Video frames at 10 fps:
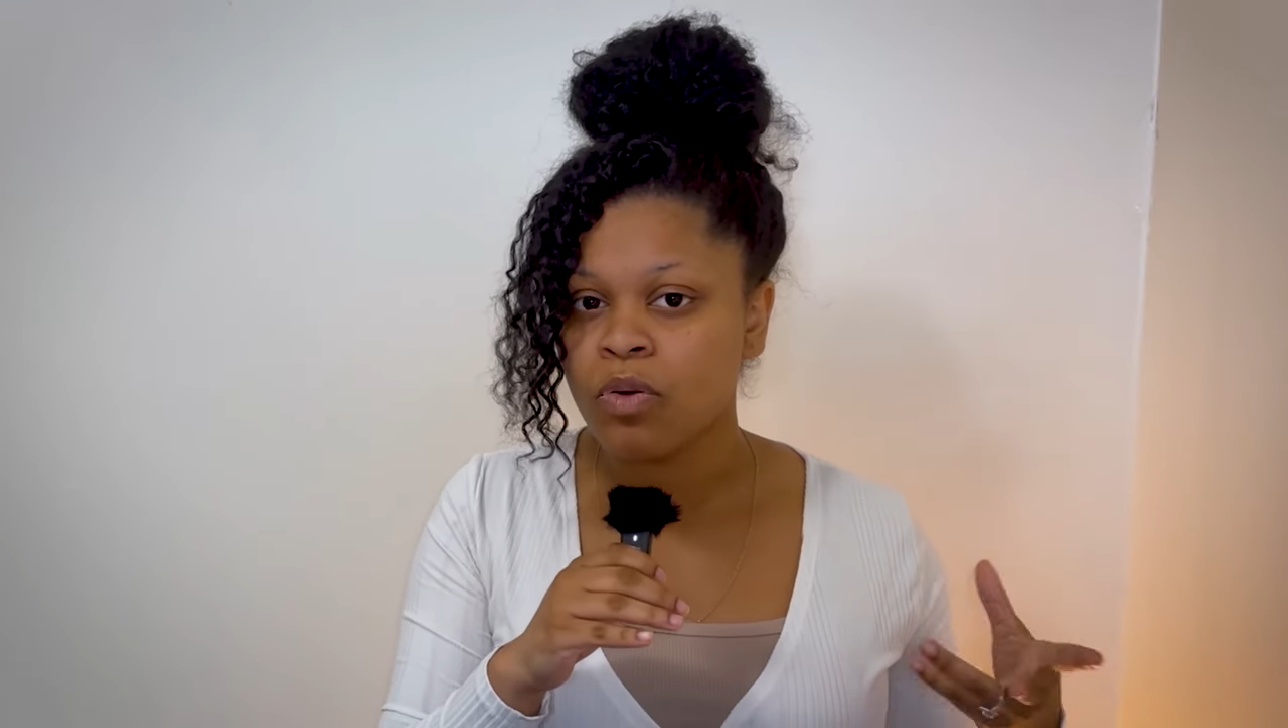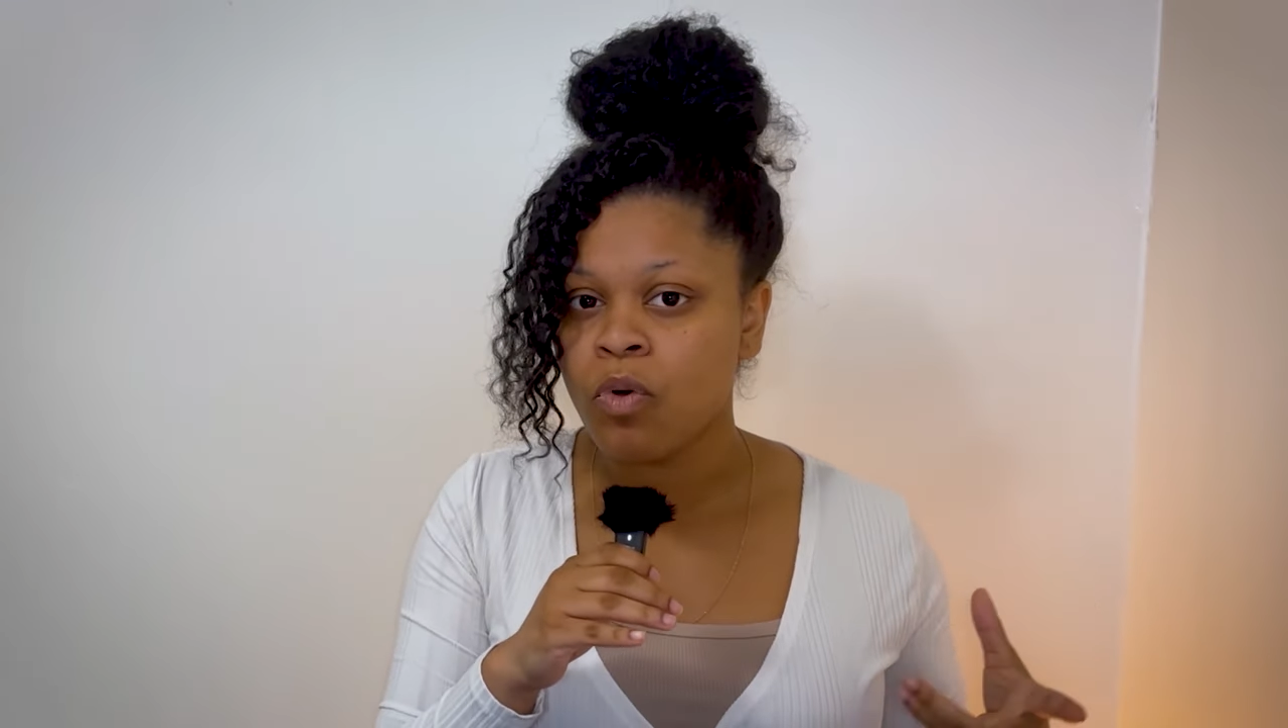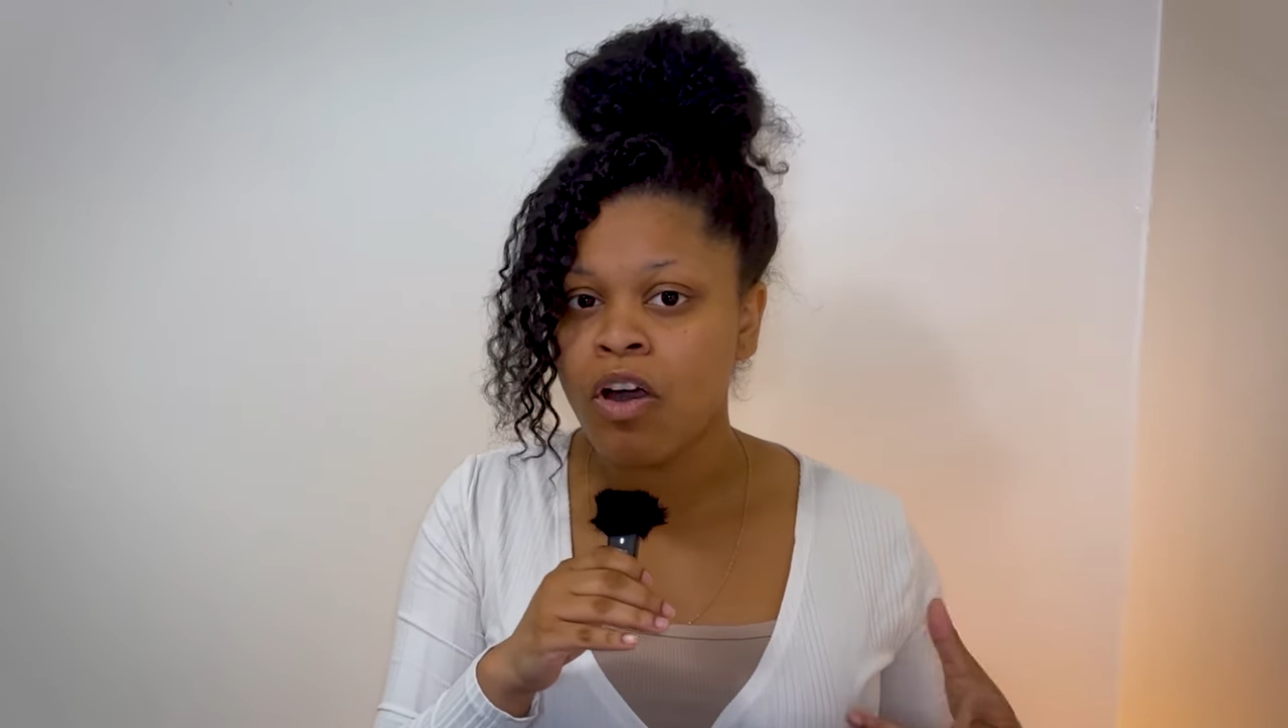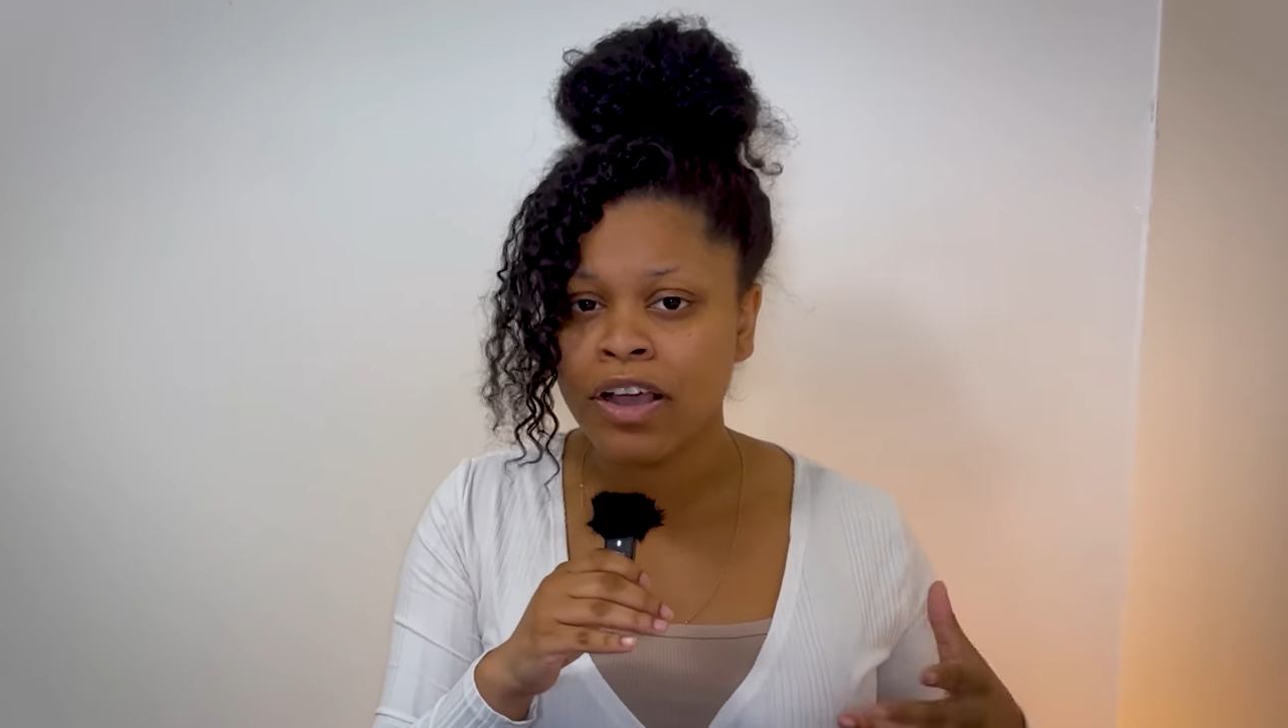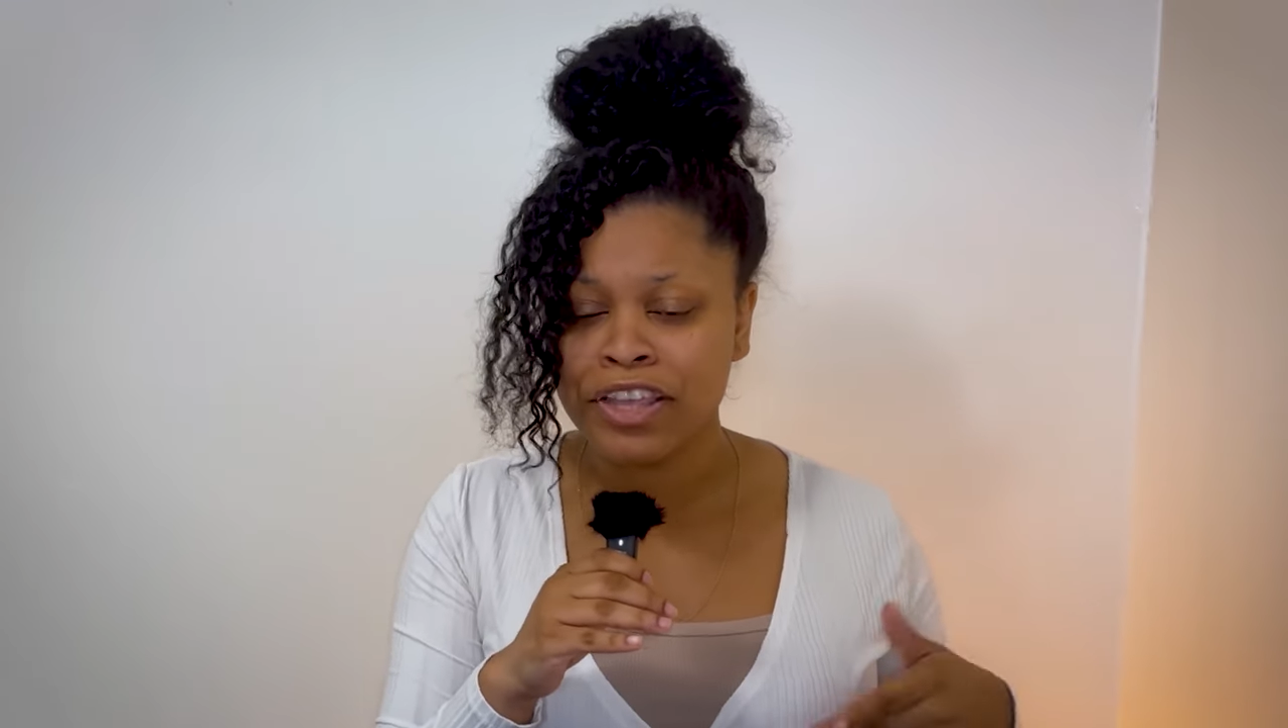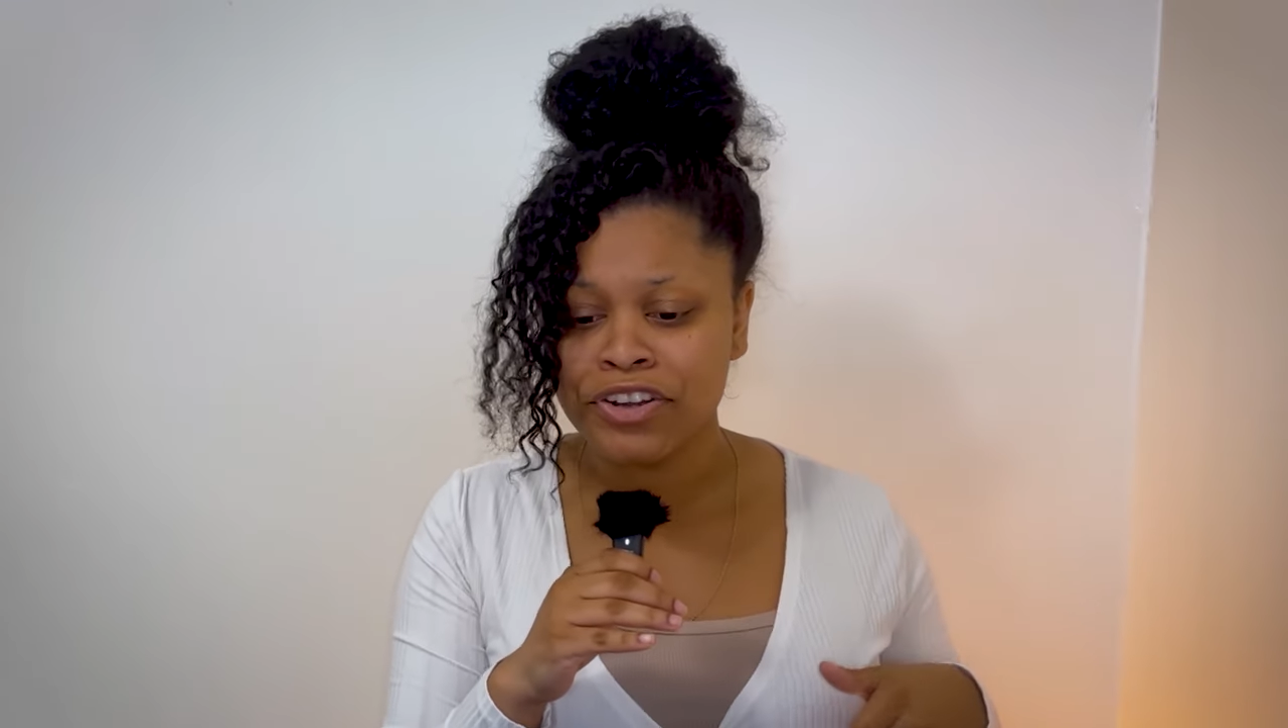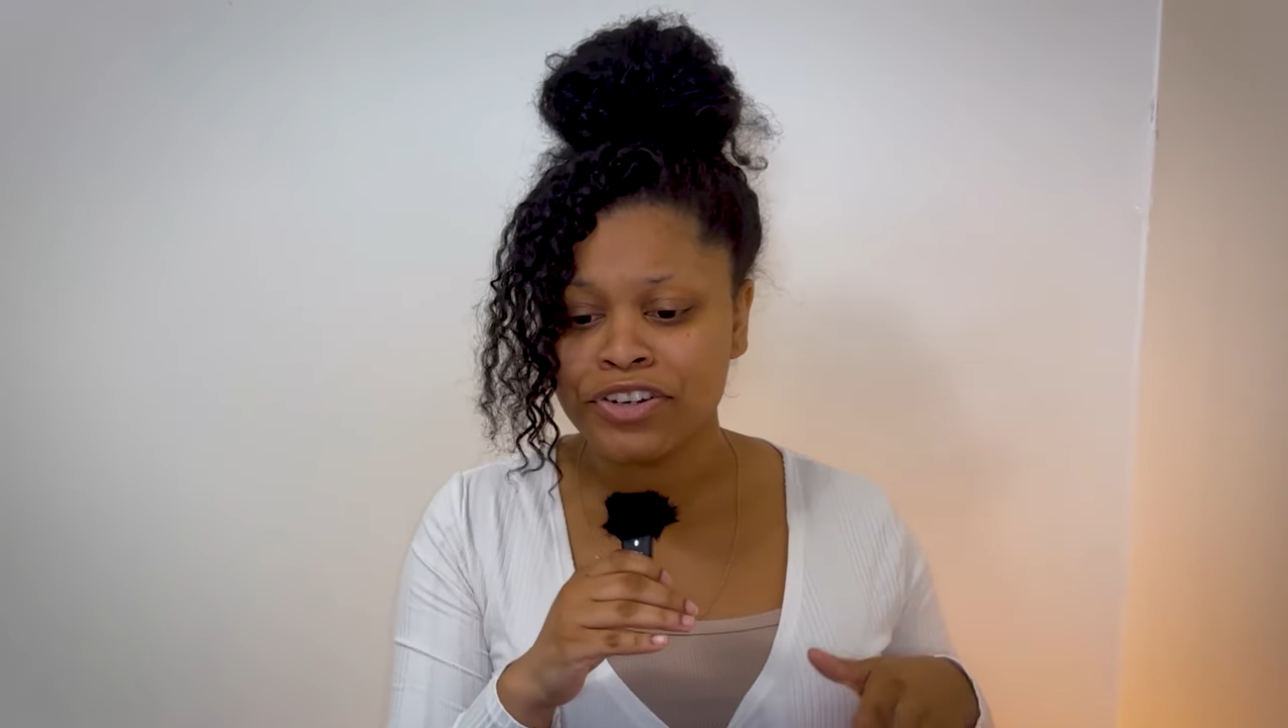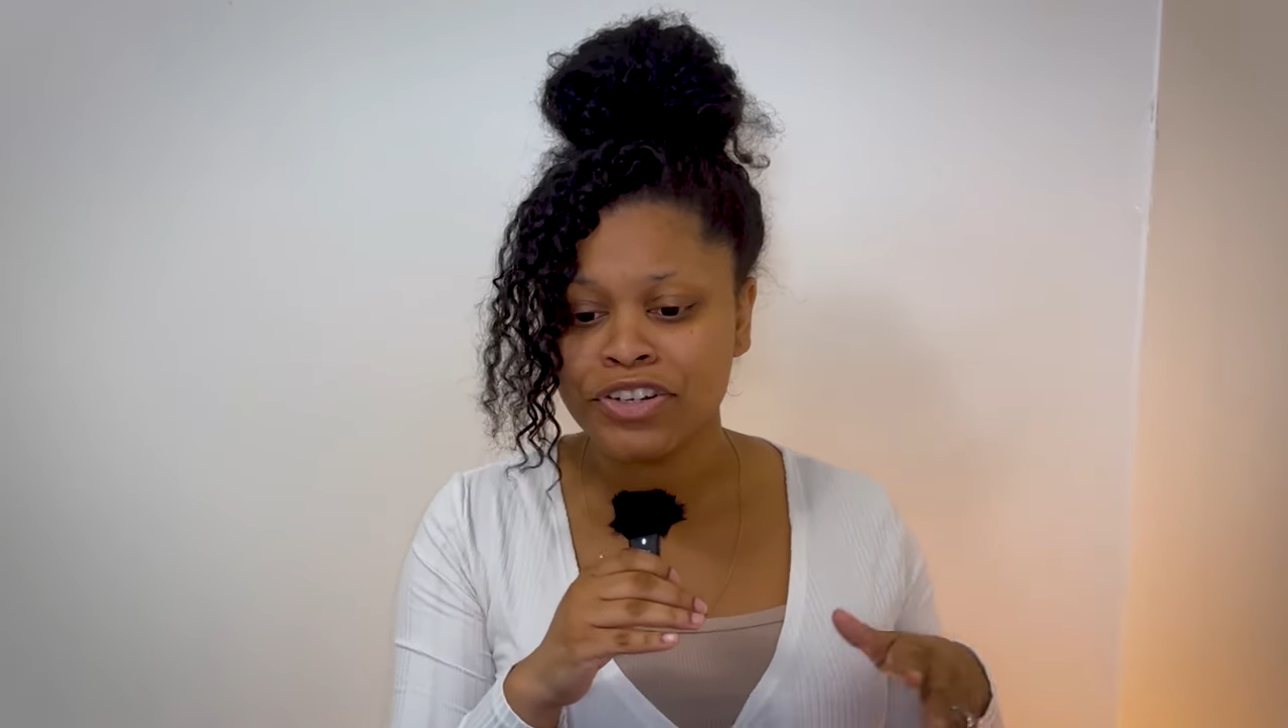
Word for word: a walk and you're